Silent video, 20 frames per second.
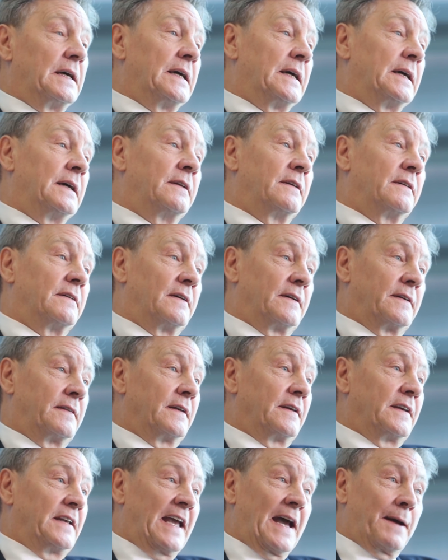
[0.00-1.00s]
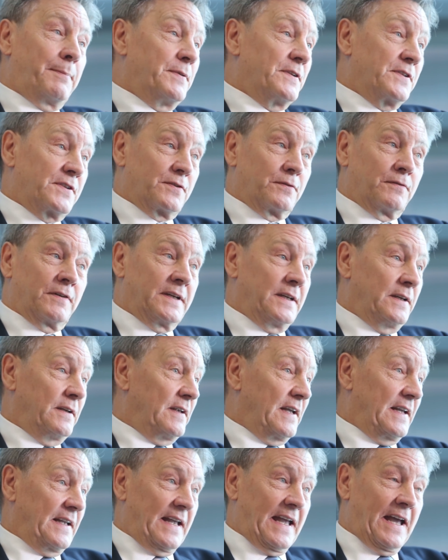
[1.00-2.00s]
And I think the app is
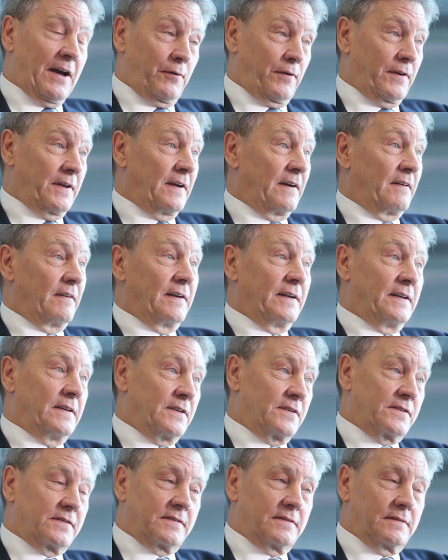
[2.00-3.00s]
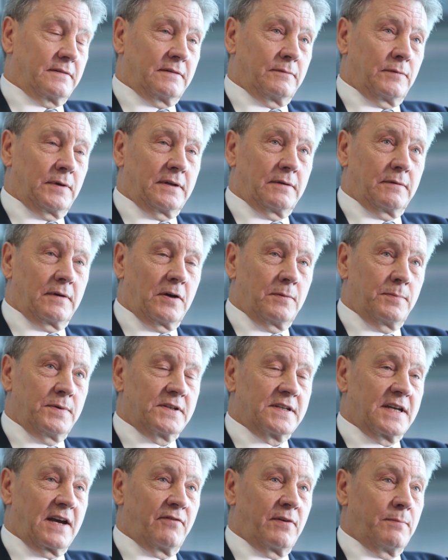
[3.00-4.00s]
already out there, and we're
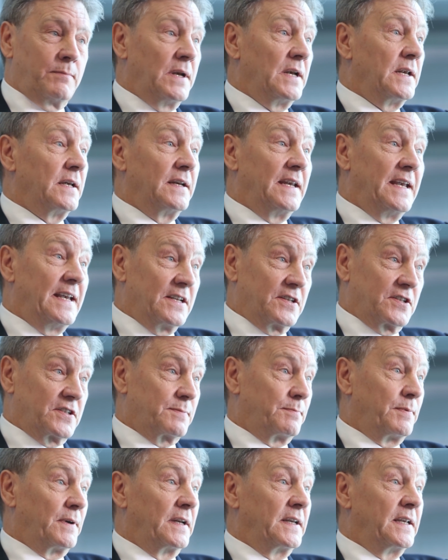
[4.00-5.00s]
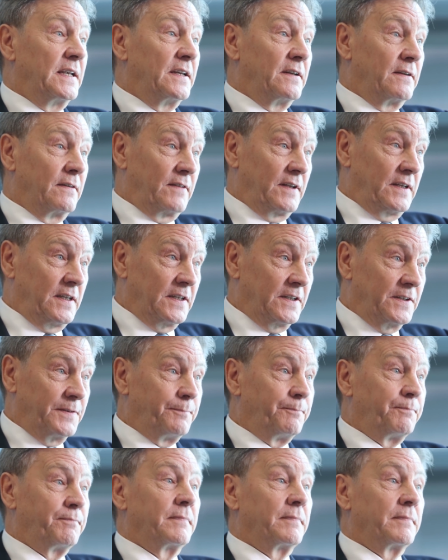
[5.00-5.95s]
hoping to have 1 million hits by the end of the year.